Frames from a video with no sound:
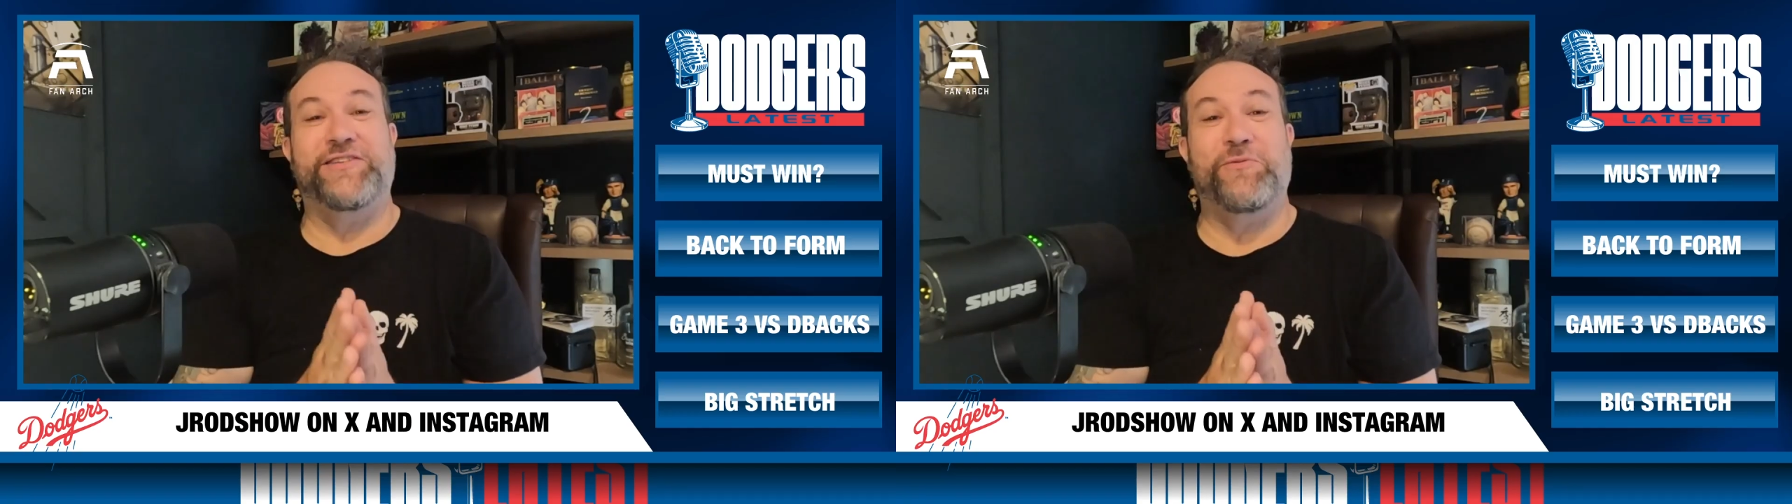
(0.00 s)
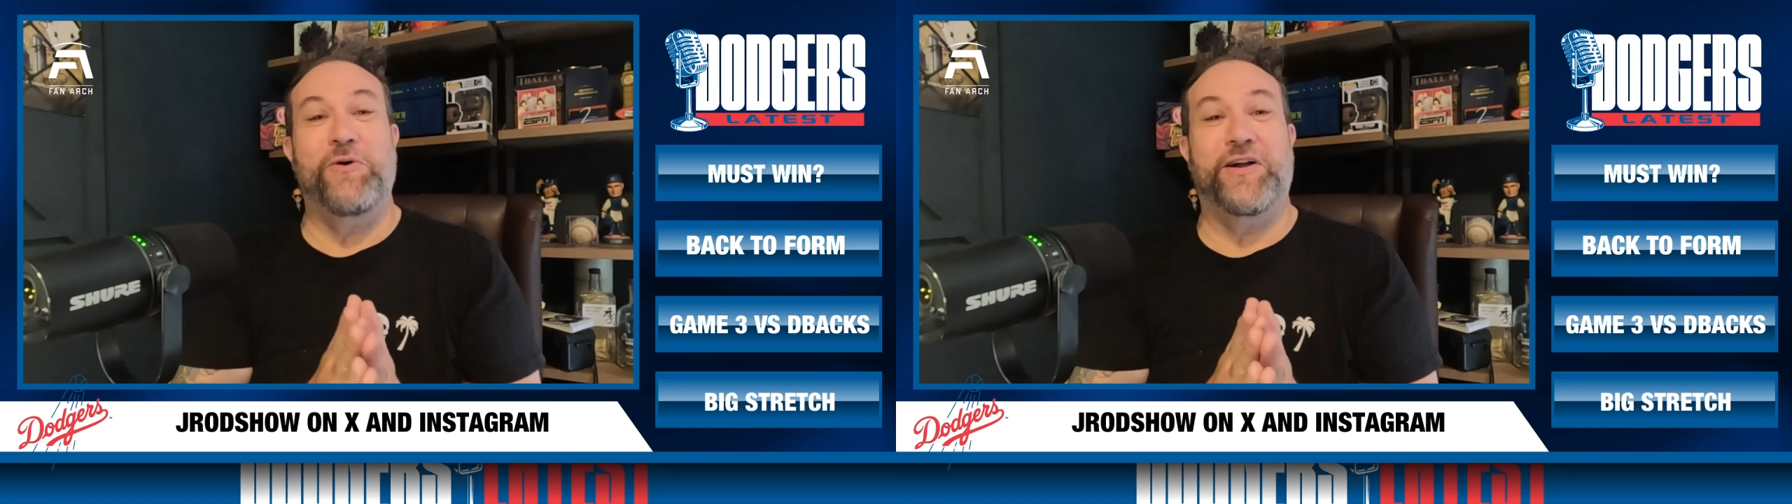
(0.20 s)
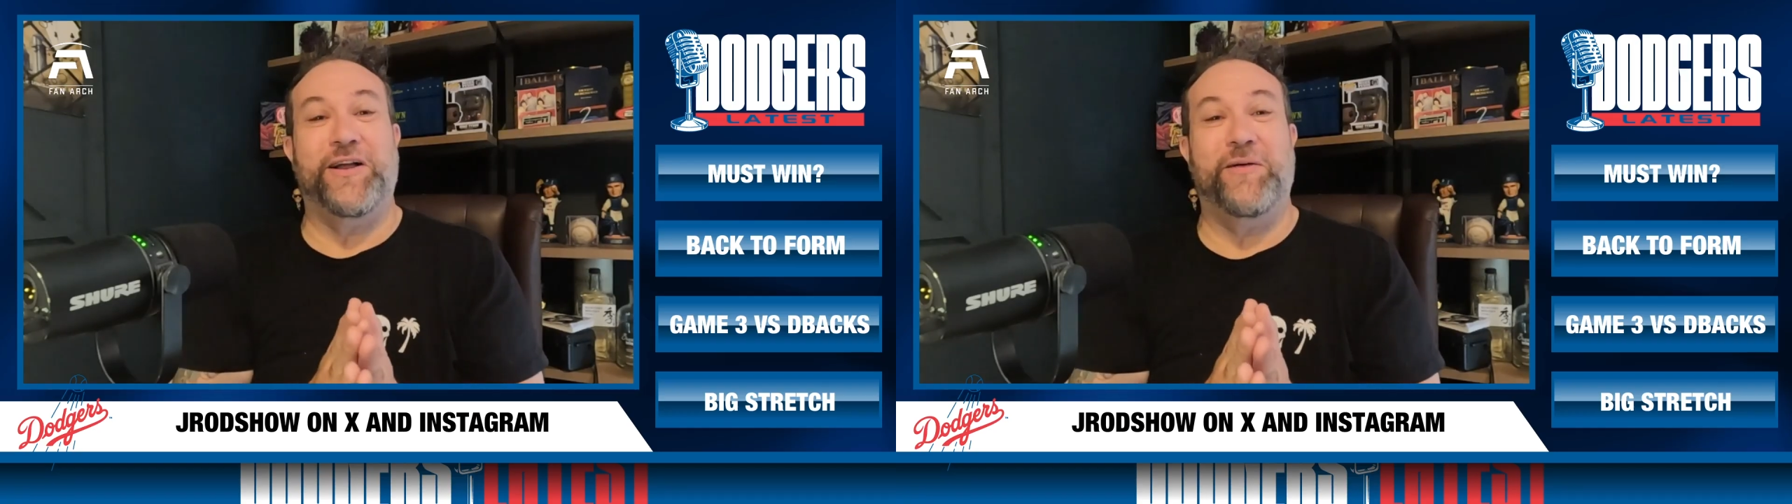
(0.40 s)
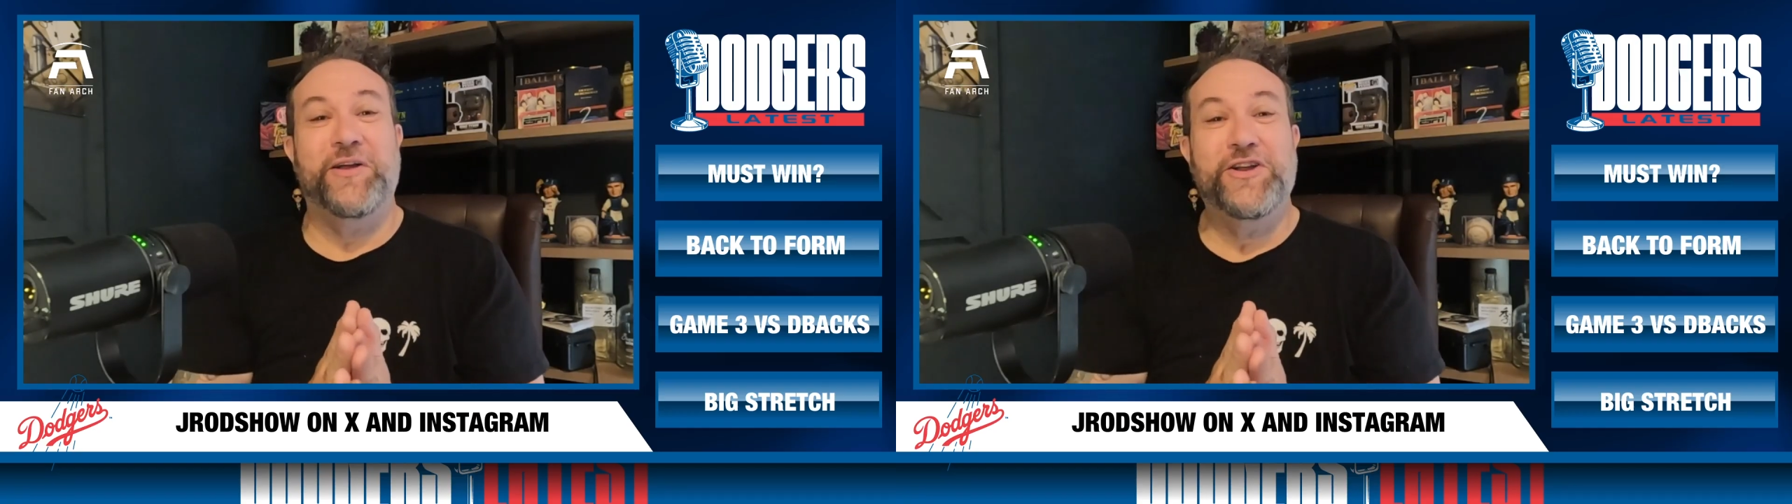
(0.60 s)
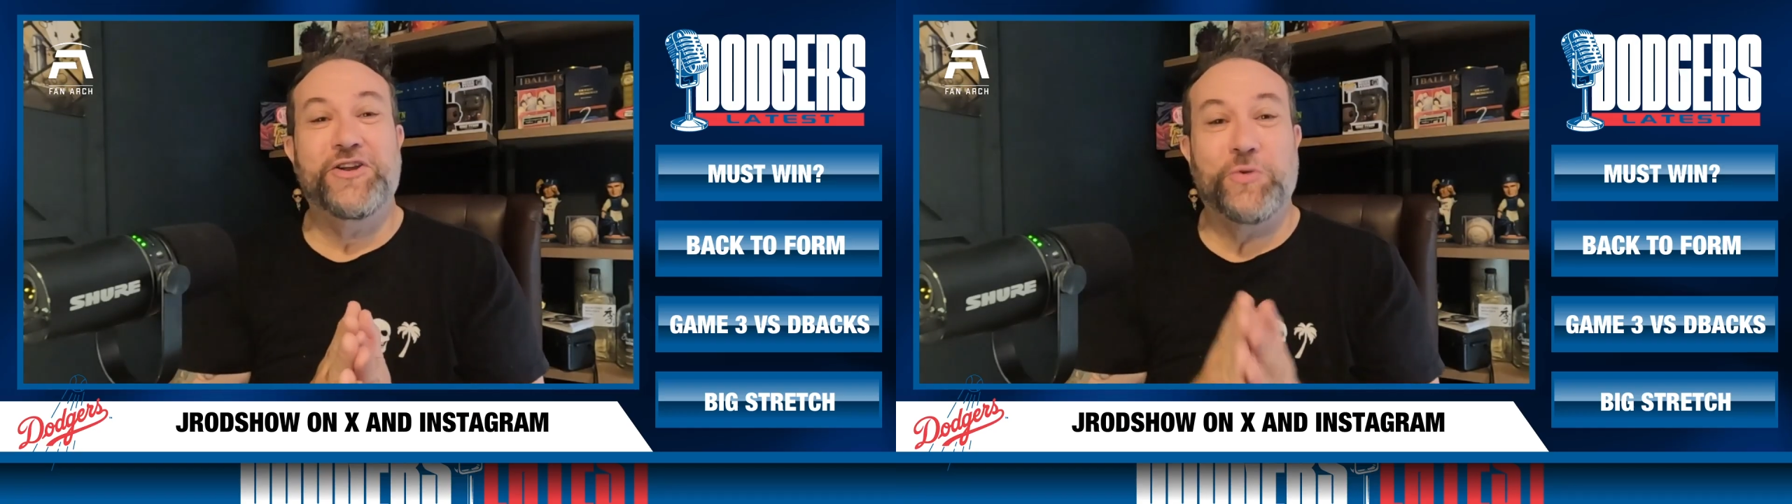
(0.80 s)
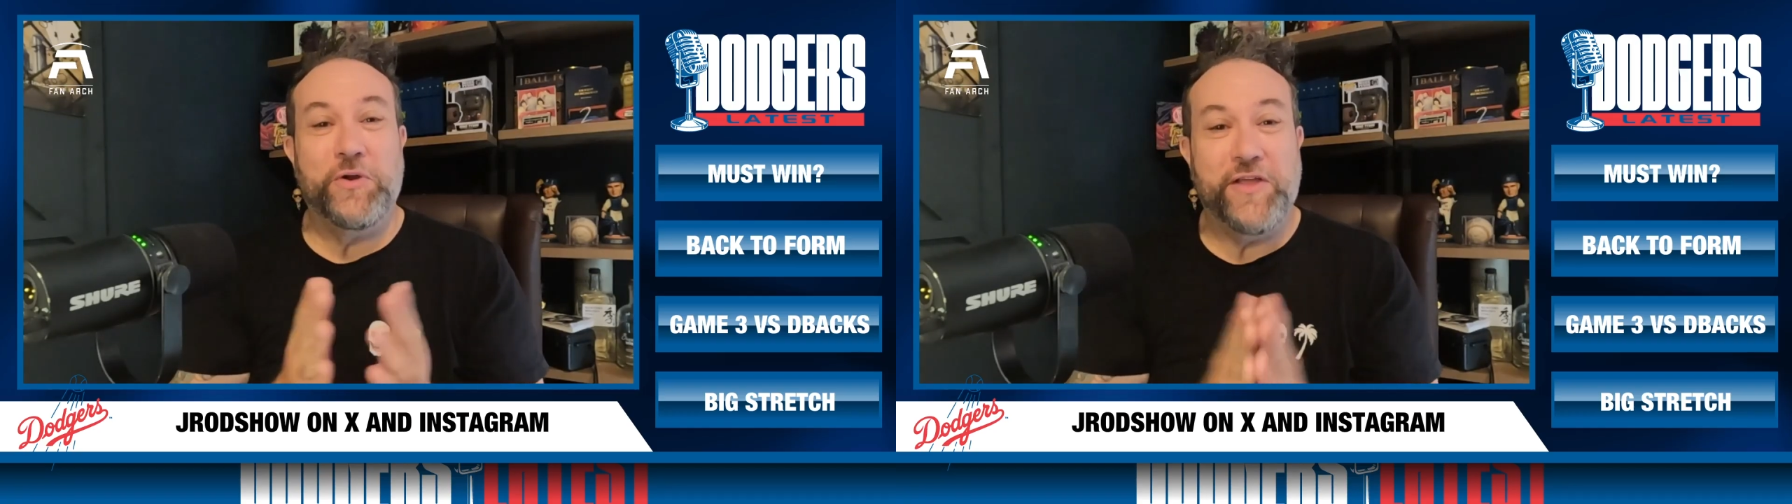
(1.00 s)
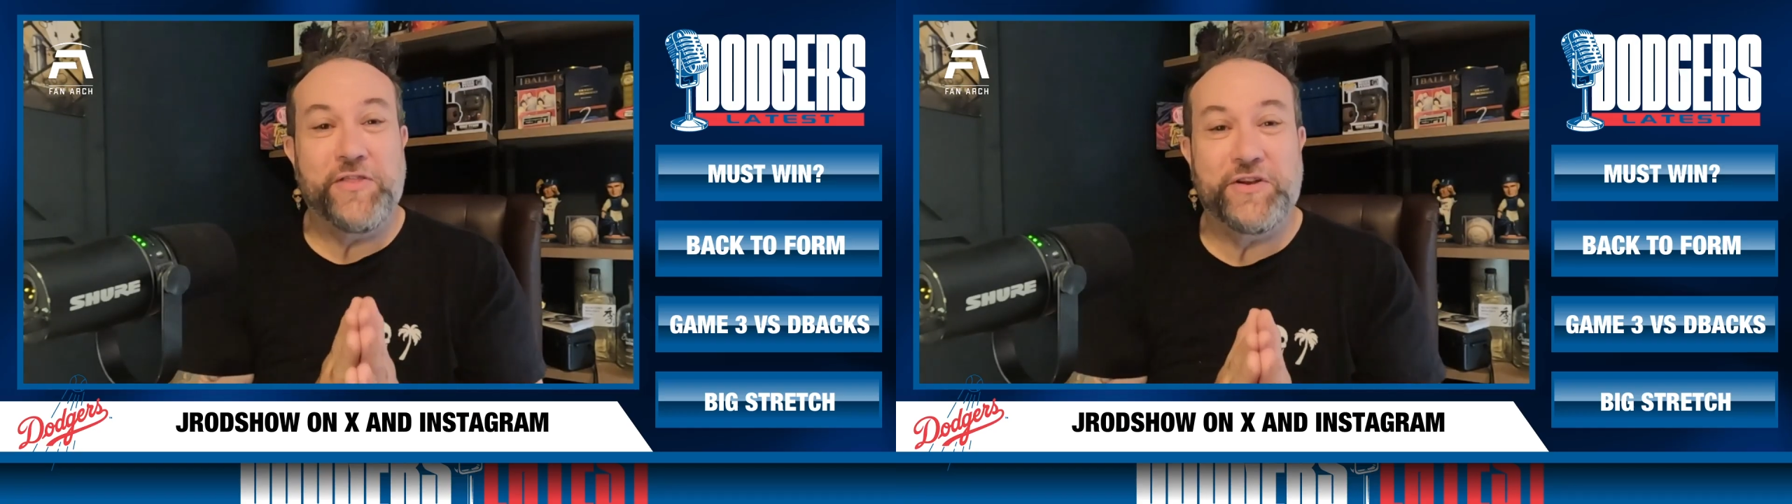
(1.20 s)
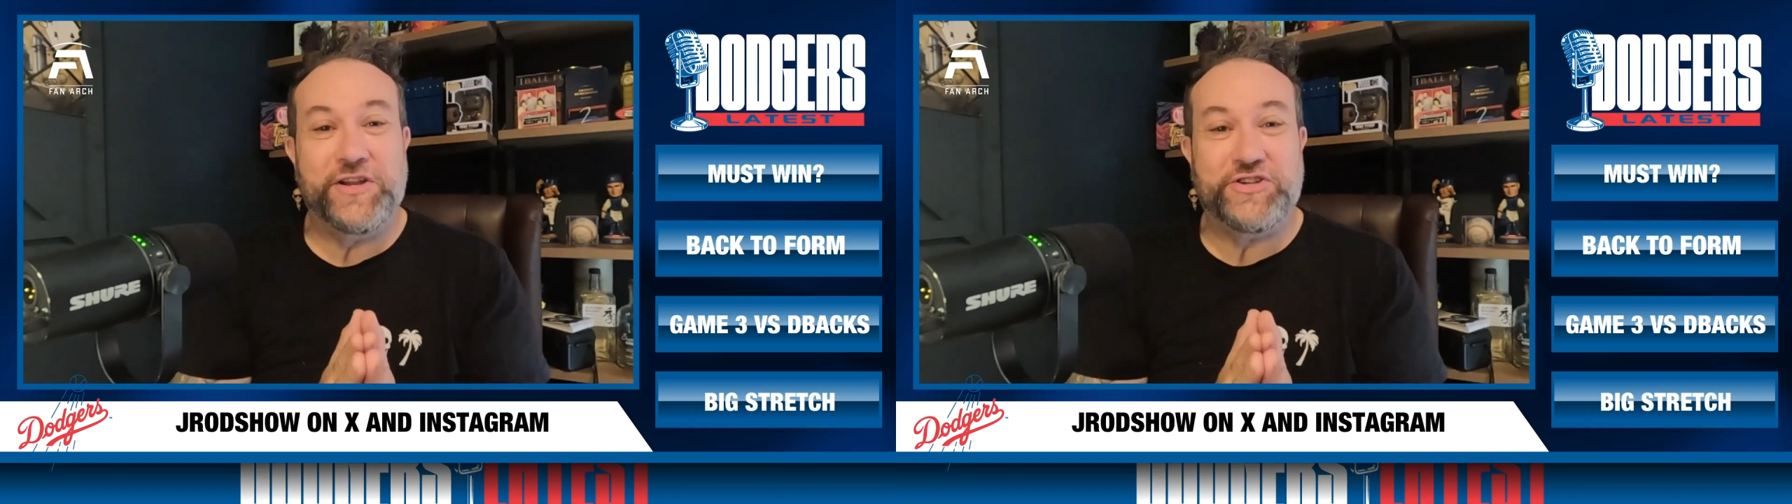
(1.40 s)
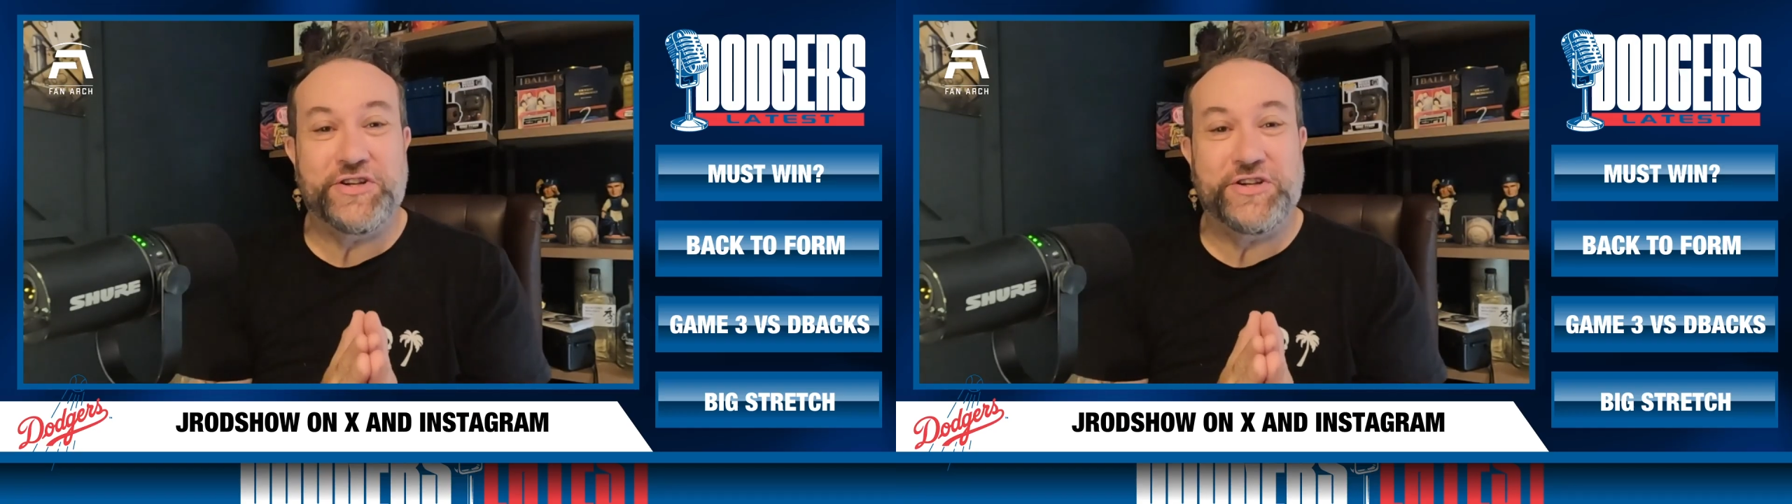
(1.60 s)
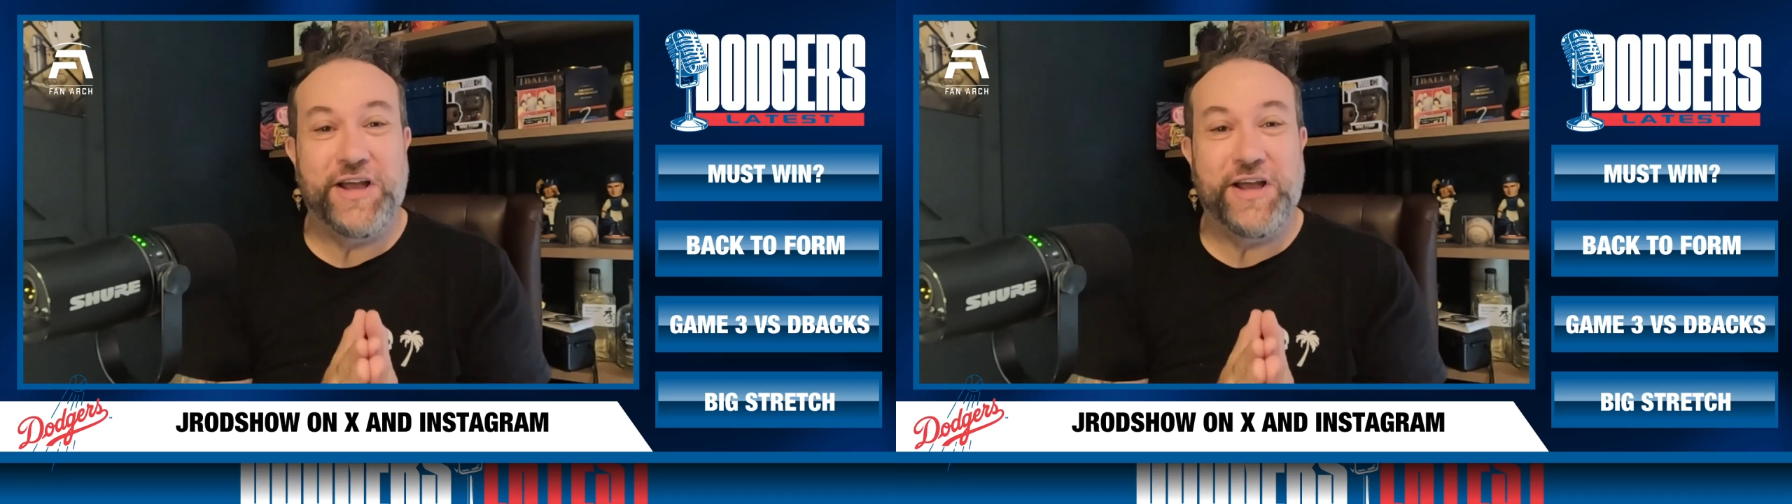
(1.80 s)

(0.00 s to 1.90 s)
and welcome to another edition